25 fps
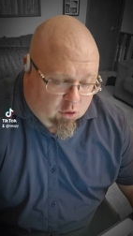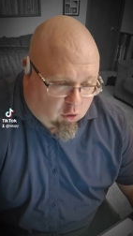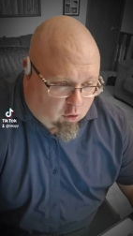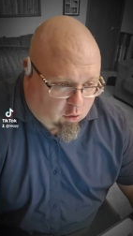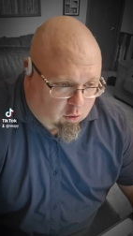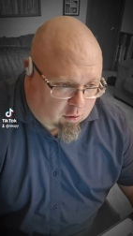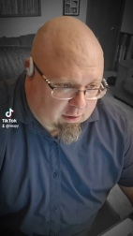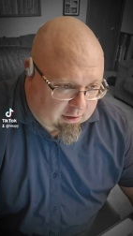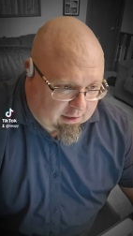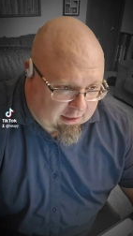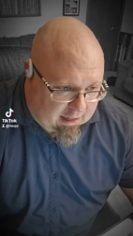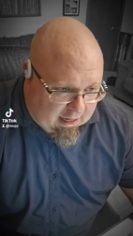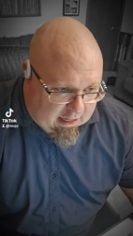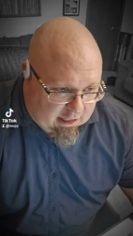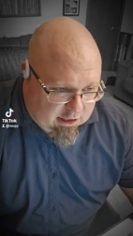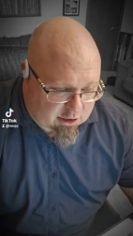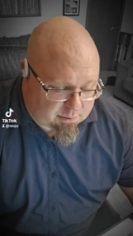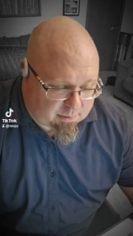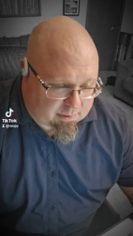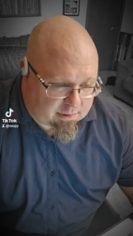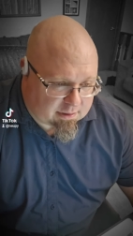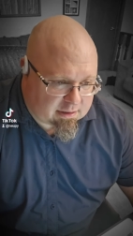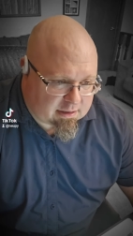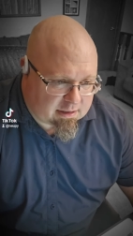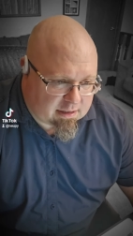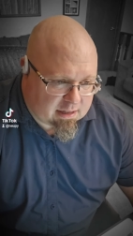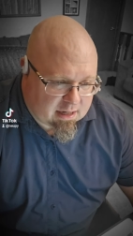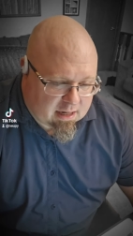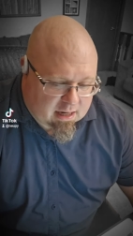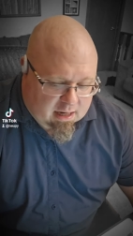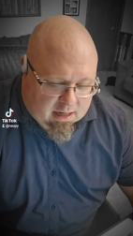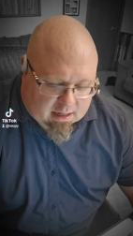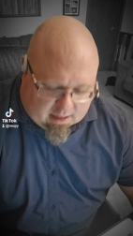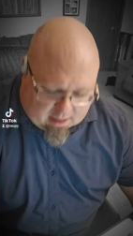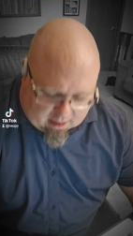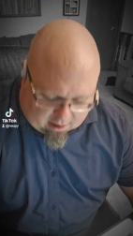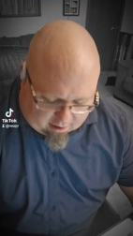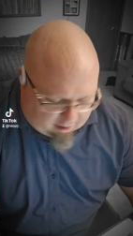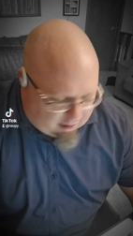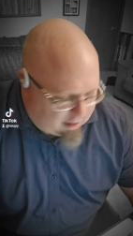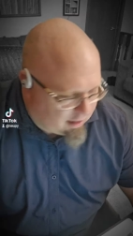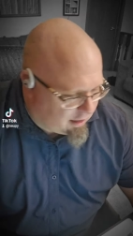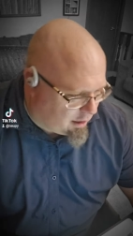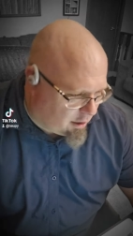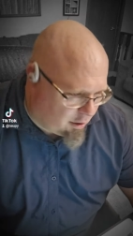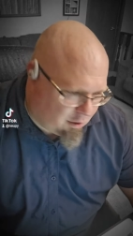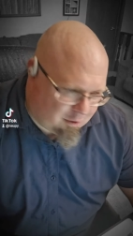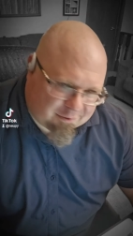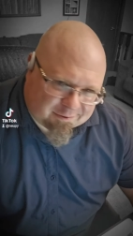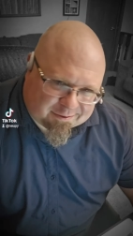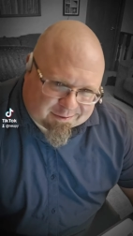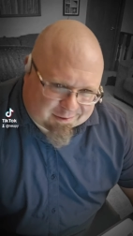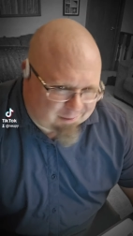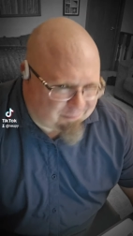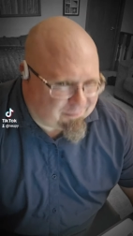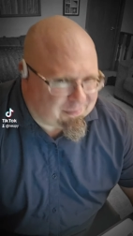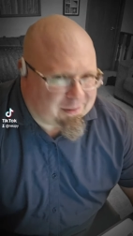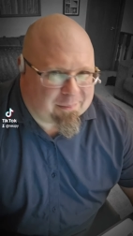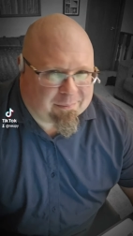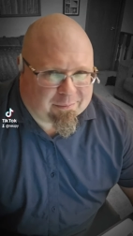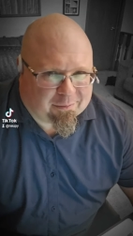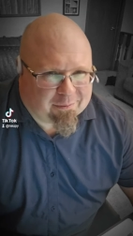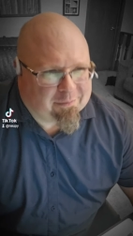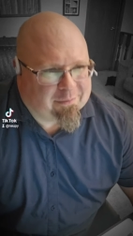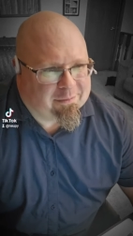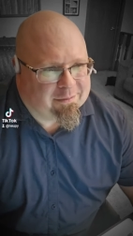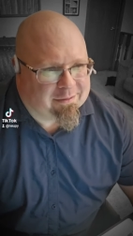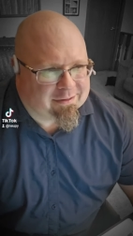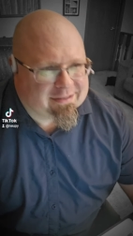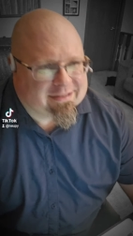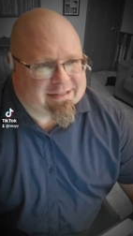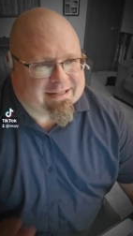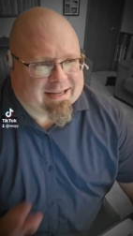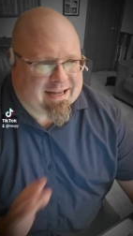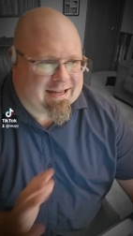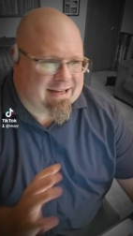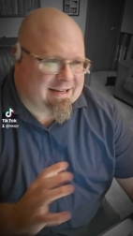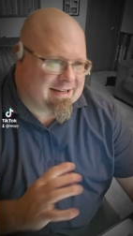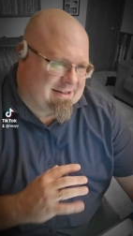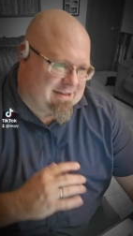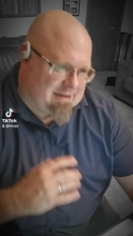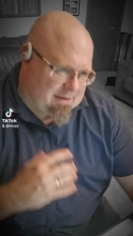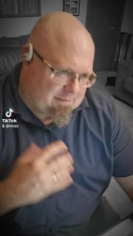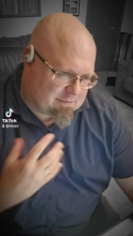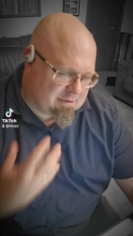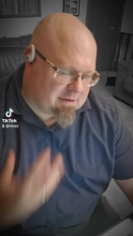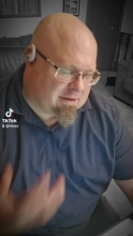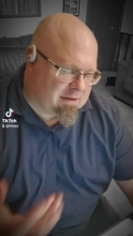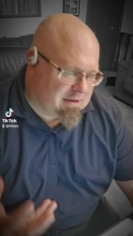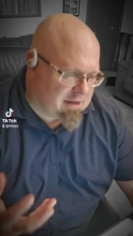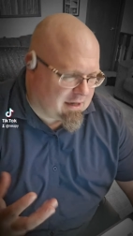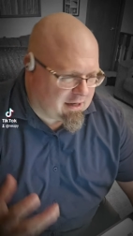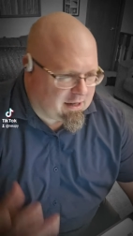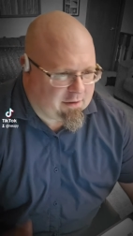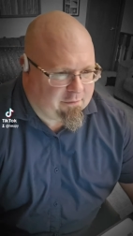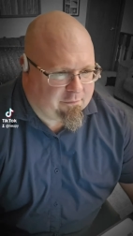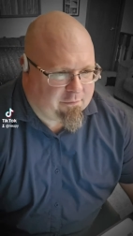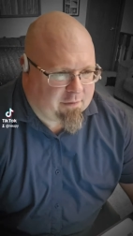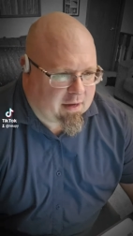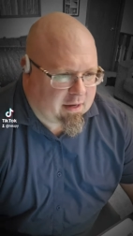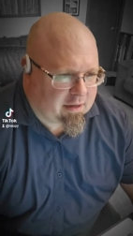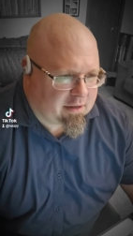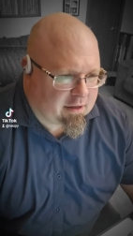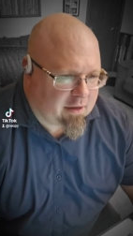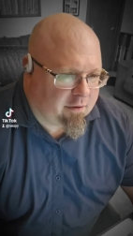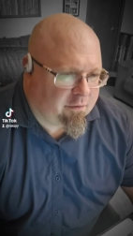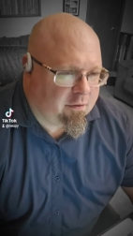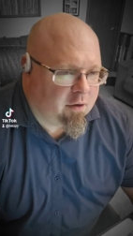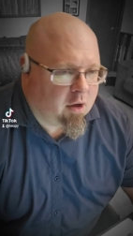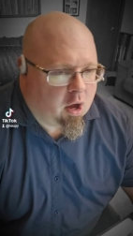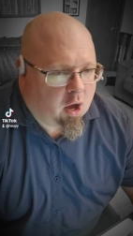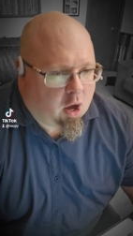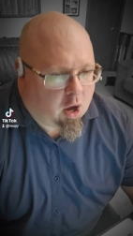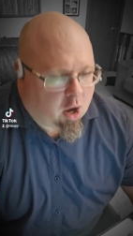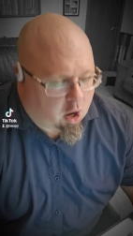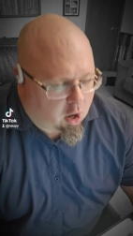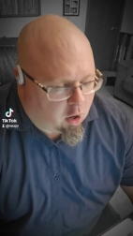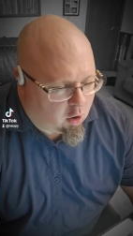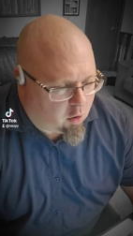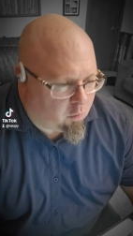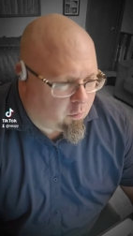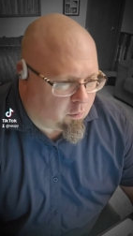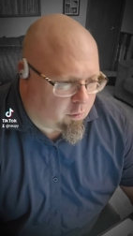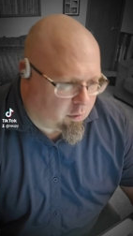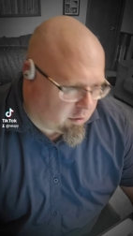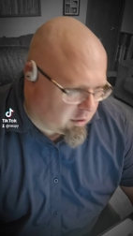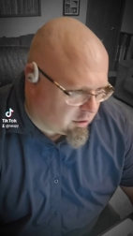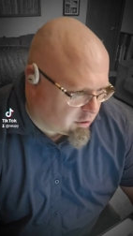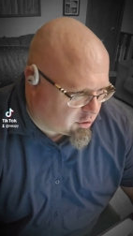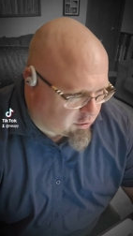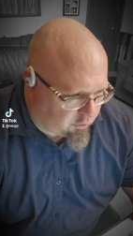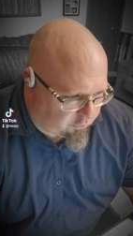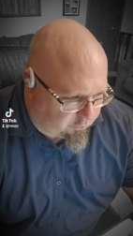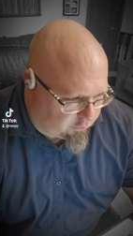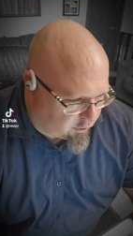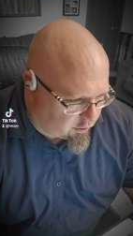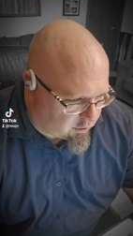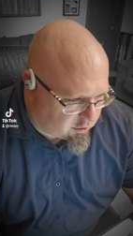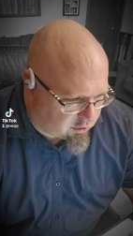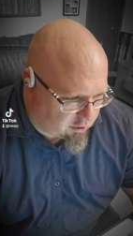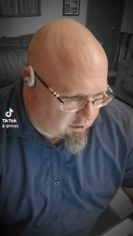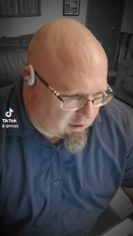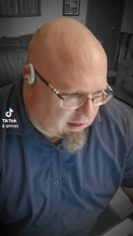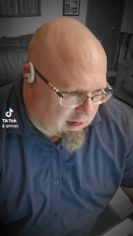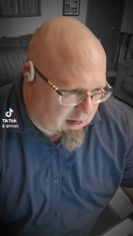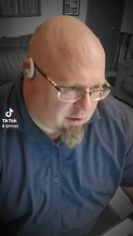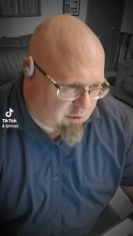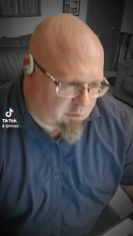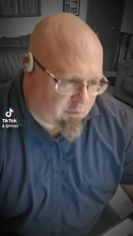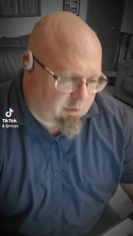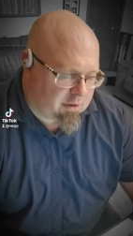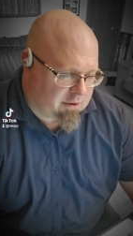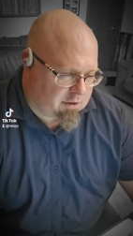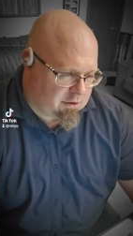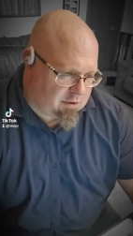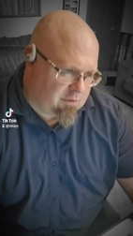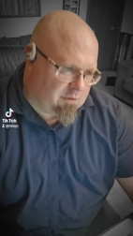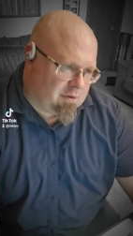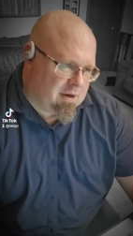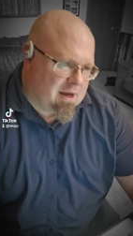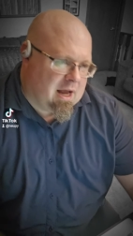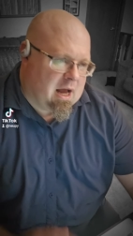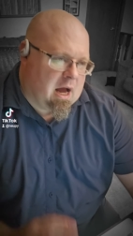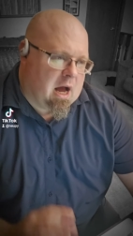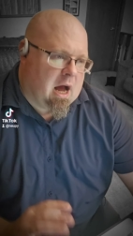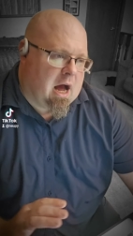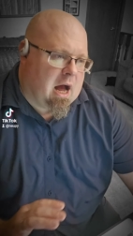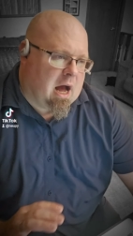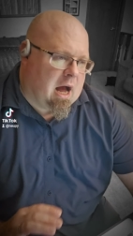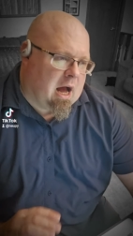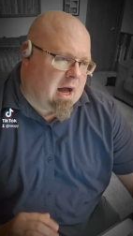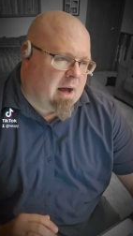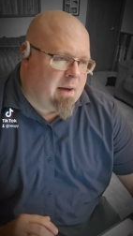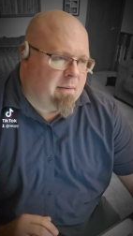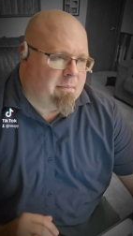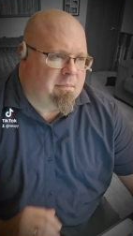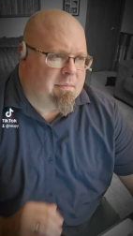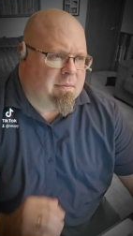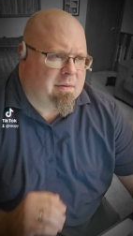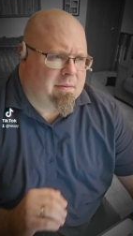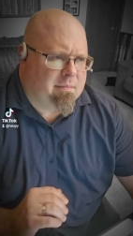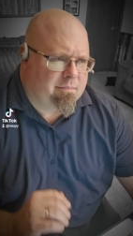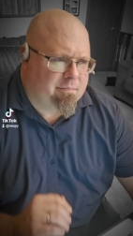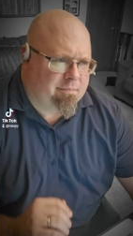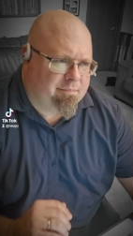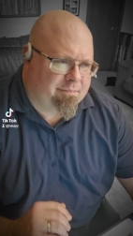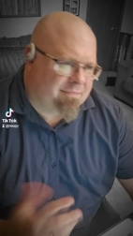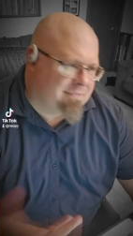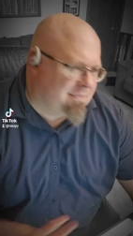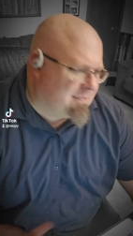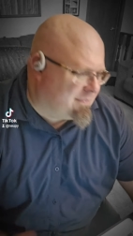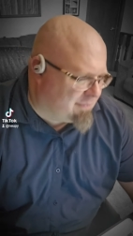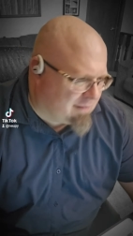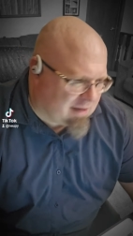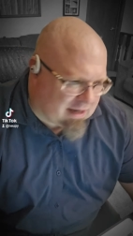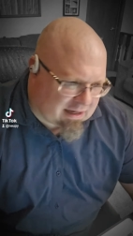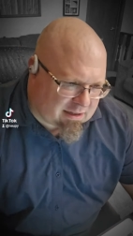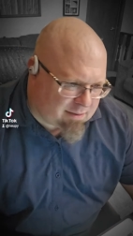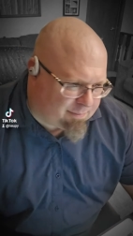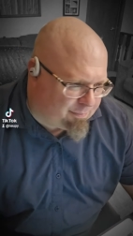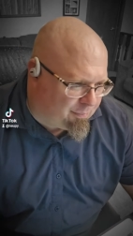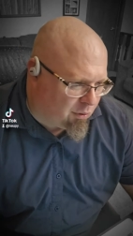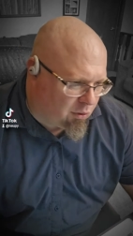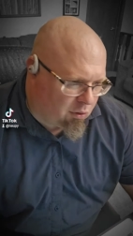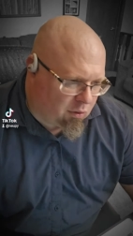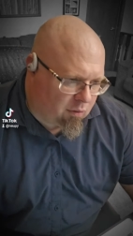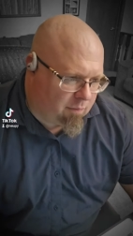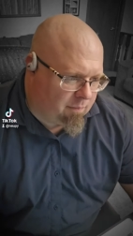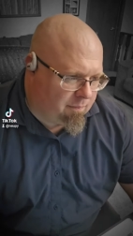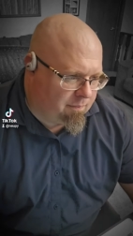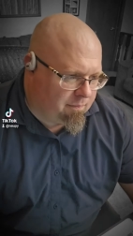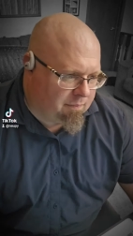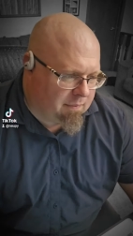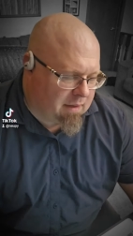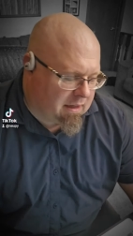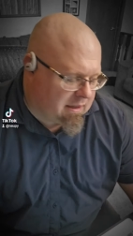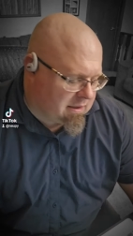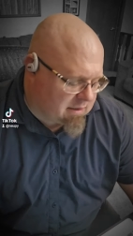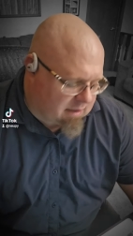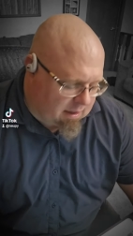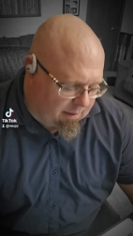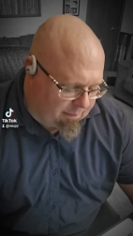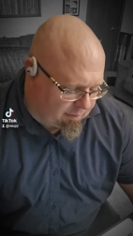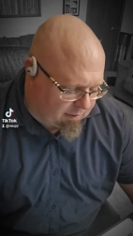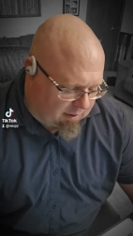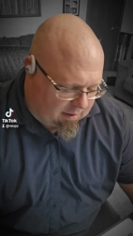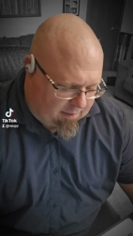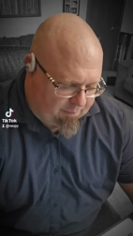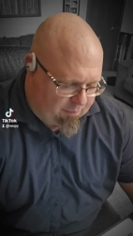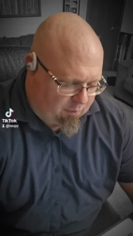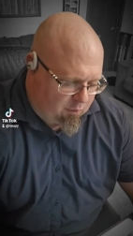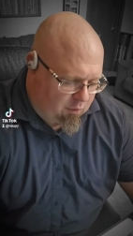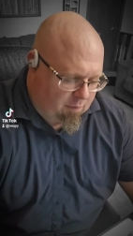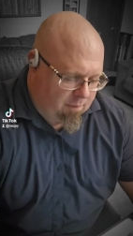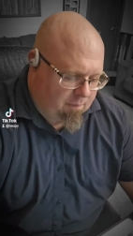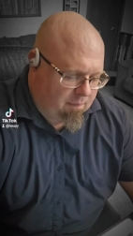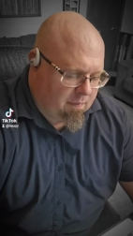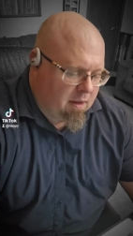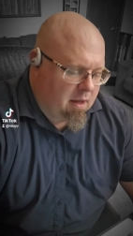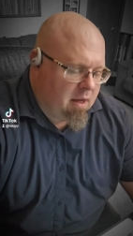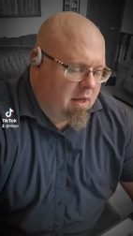total engagement. Now, I know some people will say something to the effect of, oh, well, introverts are not going to. Um, that's bull it's complete bull.